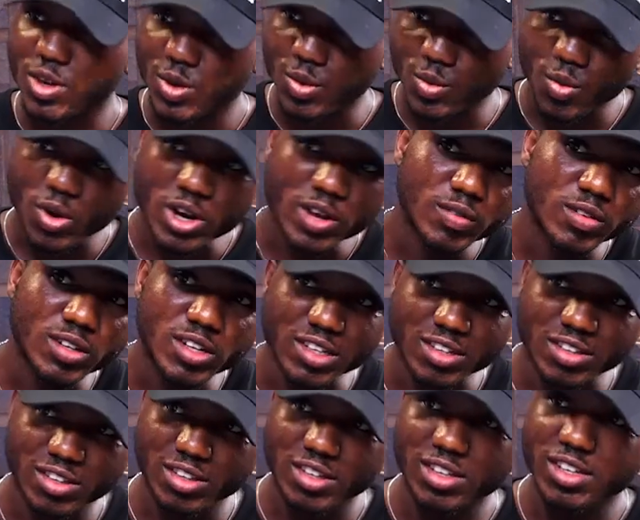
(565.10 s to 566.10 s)
What if
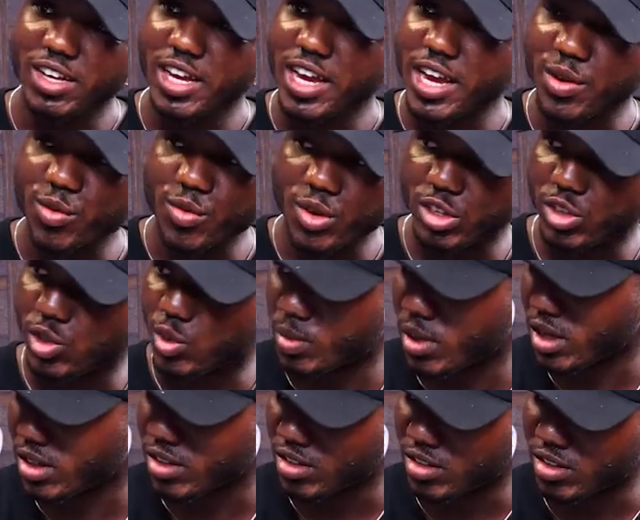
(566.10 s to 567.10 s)
this erase
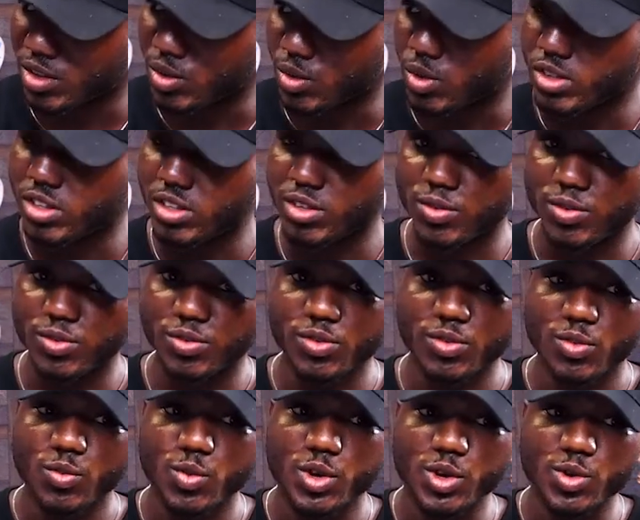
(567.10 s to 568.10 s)
humanity? What if
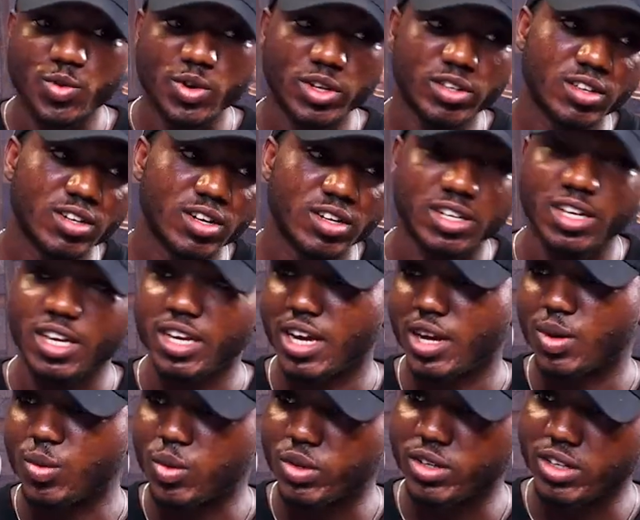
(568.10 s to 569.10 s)
we created an AI
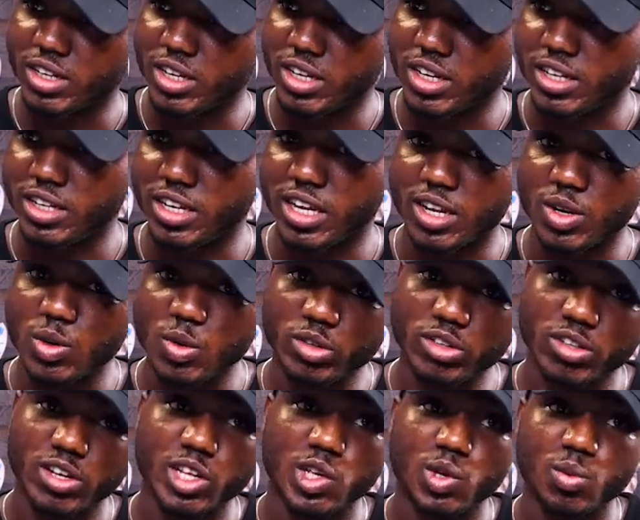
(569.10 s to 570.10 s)
one day, then looks
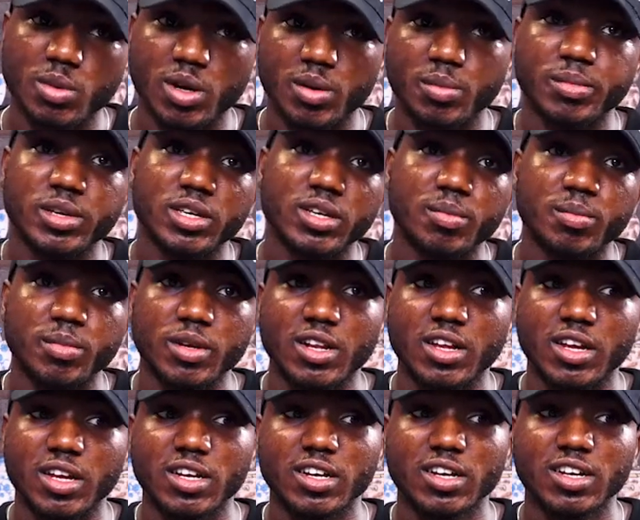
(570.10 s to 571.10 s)
at human being and be
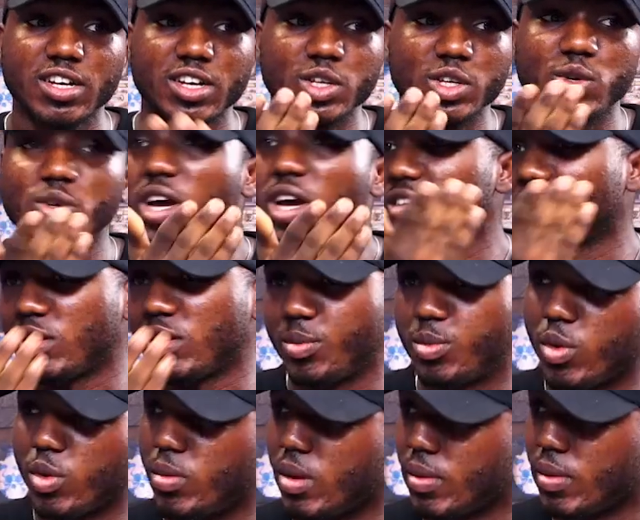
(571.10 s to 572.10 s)
like, you guys are the
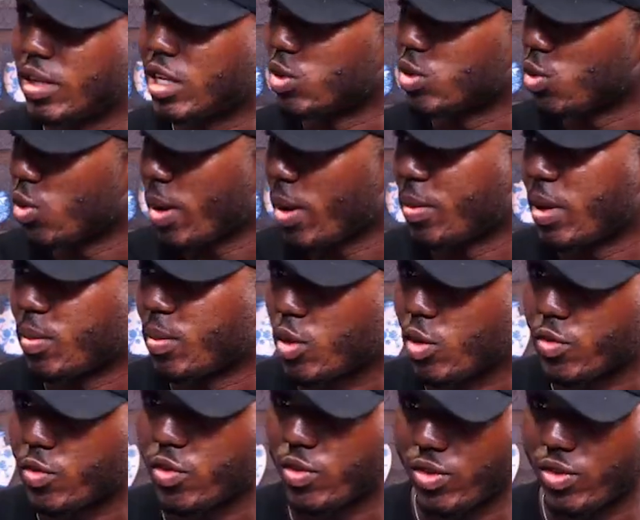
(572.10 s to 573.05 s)
problem, let us wipe them off?